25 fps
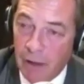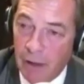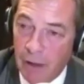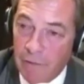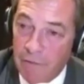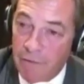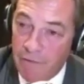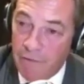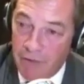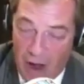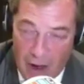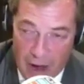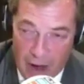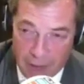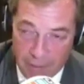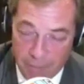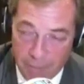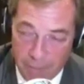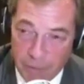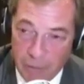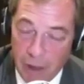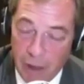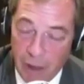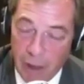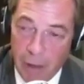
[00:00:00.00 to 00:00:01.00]
Fine.
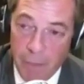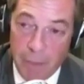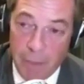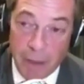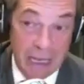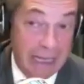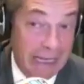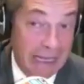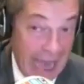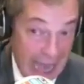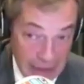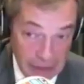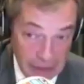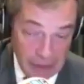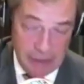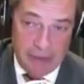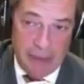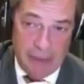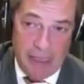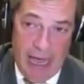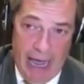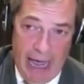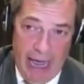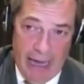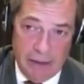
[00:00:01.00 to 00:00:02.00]
But against
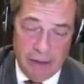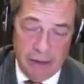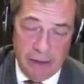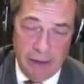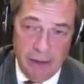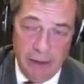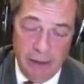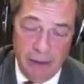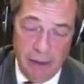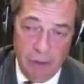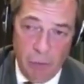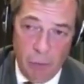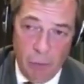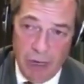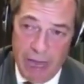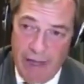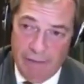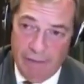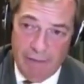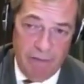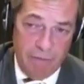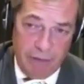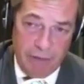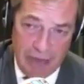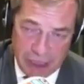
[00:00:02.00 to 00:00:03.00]
that, we
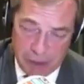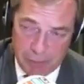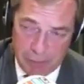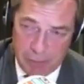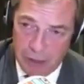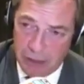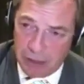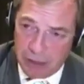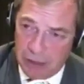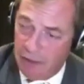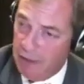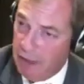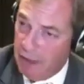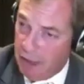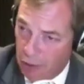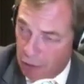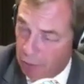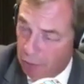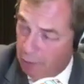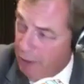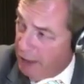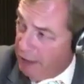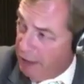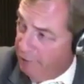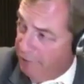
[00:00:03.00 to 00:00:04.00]
have investments in the
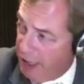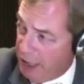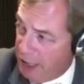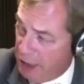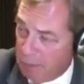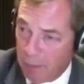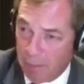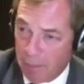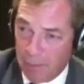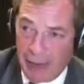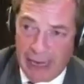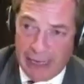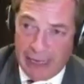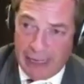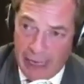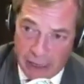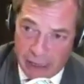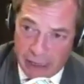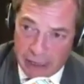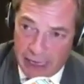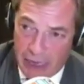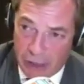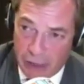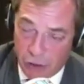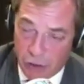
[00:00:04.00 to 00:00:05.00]
European Investment Bank,
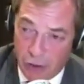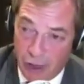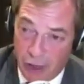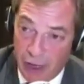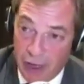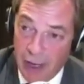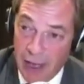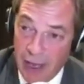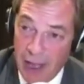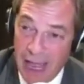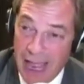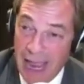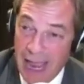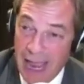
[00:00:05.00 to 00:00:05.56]
etc.,